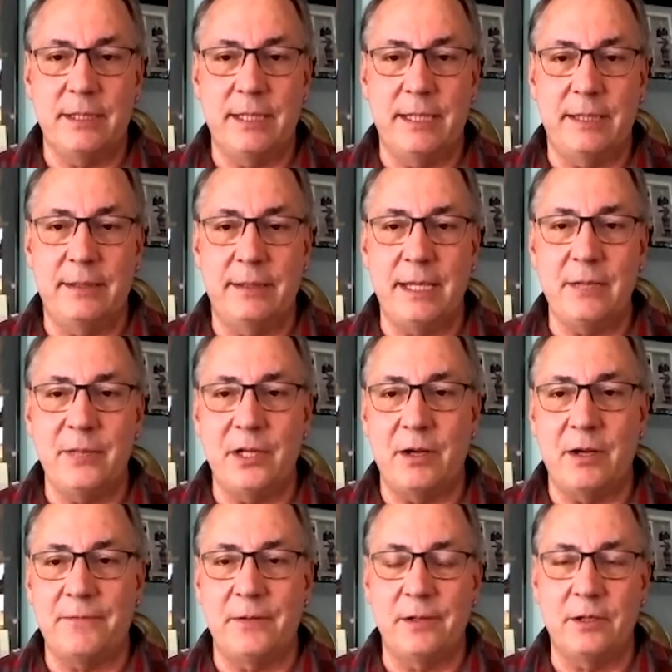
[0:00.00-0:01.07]
and they had been
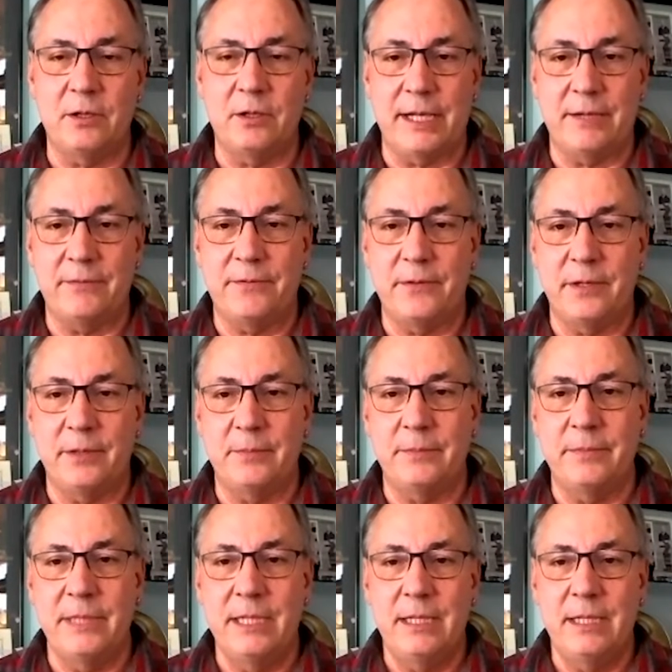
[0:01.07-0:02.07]
offered a grant from